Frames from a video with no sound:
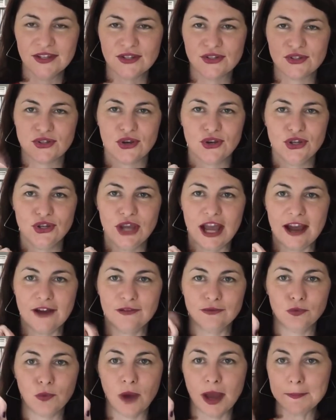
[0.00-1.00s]
So you
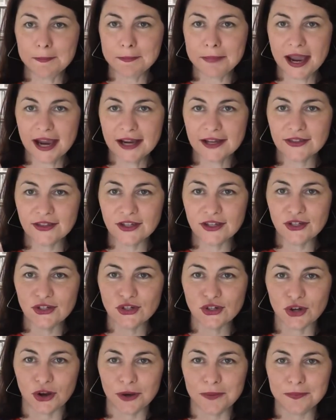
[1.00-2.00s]
have one pack that you
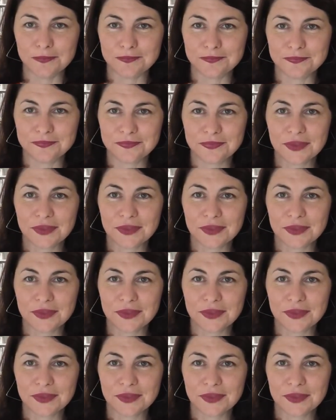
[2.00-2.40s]
chop,